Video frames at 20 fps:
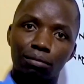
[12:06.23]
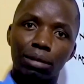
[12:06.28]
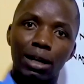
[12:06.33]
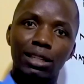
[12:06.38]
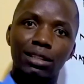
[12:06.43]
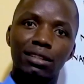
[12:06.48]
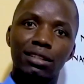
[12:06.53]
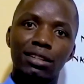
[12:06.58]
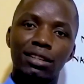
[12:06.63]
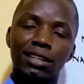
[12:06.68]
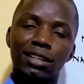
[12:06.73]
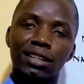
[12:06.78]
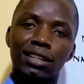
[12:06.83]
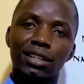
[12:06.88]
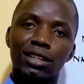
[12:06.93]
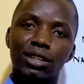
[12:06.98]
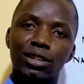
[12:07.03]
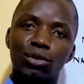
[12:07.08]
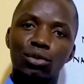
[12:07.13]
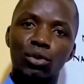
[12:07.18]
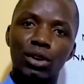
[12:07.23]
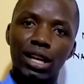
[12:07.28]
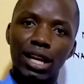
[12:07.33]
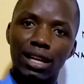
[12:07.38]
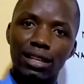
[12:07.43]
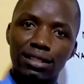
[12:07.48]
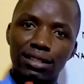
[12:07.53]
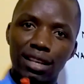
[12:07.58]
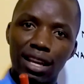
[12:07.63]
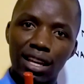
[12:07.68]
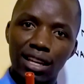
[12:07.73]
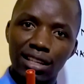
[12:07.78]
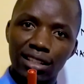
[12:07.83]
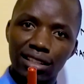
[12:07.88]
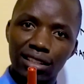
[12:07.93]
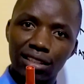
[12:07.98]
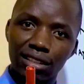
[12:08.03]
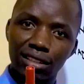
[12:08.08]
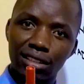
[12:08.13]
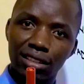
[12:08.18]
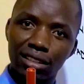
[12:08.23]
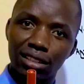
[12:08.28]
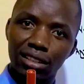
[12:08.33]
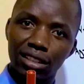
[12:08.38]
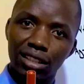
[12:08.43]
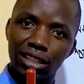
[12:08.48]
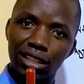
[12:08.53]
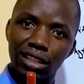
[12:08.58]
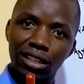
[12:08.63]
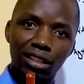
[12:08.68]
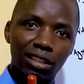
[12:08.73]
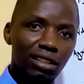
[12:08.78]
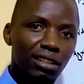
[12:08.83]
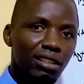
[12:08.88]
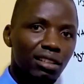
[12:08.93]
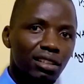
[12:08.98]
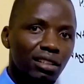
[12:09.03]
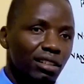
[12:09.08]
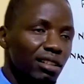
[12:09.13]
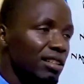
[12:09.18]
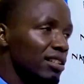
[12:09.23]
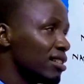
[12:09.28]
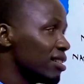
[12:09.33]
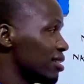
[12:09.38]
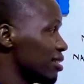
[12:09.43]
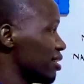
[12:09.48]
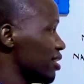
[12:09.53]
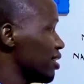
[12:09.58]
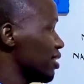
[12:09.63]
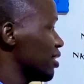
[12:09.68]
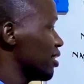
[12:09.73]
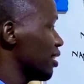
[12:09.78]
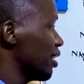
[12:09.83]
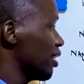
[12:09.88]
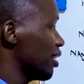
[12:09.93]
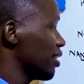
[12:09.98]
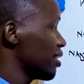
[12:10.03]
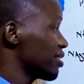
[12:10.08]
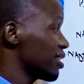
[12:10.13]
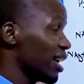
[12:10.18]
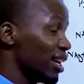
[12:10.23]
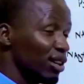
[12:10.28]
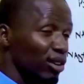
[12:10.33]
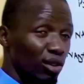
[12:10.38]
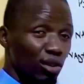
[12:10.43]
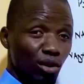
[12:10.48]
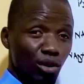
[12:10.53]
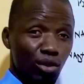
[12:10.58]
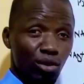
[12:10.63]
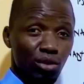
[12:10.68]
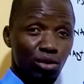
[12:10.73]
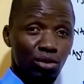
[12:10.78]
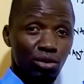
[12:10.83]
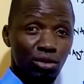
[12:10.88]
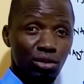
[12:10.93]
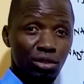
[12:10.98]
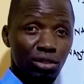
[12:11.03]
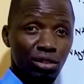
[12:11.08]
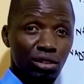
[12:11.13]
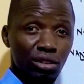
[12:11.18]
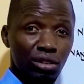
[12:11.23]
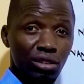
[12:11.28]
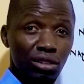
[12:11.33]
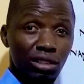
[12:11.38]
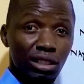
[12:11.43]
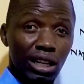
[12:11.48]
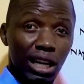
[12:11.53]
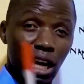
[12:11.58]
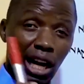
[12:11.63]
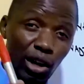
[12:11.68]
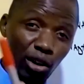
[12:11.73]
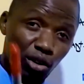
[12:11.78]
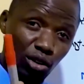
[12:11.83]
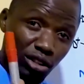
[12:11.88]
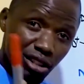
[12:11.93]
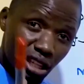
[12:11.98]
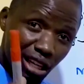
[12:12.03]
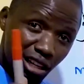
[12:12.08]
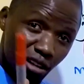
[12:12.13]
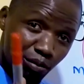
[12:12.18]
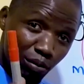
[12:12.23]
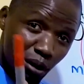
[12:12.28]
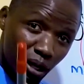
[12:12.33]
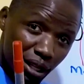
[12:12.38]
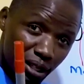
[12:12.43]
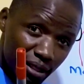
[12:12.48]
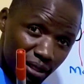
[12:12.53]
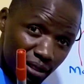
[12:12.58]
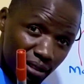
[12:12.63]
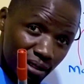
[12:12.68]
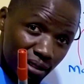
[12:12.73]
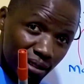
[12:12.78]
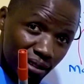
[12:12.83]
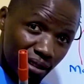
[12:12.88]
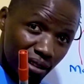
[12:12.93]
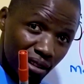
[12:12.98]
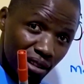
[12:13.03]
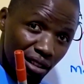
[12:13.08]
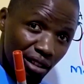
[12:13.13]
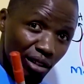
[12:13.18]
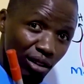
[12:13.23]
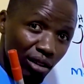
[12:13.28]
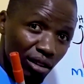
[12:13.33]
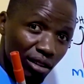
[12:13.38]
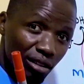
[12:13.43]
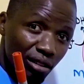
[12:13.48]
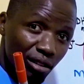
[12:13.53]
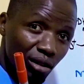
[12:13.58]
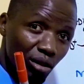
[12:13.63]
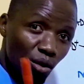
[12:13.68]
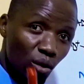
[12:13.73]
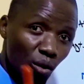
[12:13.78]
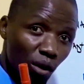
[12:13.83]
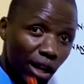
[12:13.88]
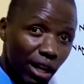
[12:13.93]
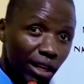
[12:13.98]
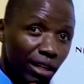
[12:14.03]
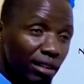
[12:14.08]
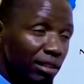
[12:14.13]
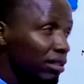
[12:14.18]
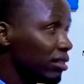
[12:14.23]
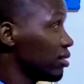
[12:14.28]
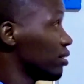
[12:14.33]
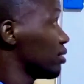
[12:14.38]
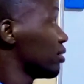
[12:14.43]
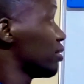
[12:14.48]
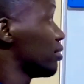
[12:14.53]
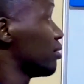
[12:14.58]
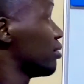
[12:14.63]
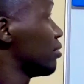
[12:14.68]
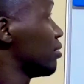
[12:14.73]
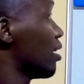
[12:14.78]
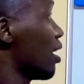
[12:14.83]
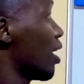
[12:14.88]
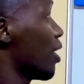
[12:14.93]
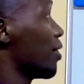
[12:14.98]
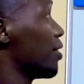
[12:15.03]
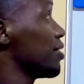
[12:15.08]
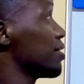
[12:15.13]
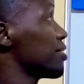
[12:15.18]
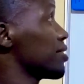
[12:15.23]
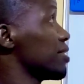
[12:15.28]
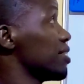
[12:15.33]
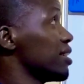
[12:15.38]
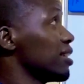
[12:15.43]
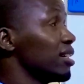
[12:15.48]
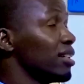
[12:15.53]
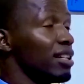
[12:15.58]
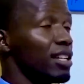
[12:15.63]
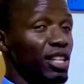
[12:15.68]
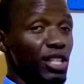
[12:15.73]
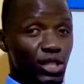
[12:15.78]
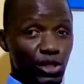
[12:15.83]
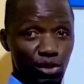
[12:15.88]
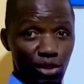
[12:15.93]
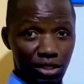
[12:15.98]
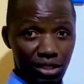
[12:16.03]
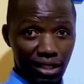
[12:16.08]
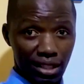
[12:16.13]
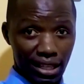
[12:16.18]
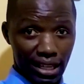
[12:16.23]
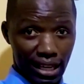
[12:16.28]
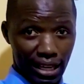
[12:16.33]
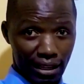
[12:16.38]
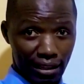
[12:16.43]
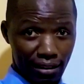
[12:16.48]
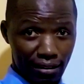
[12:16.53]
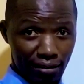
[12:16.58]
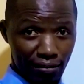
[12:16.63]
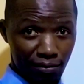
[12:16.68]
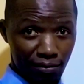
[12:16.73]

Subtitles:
But we are saying this cycle cannot take place when this thing is not there.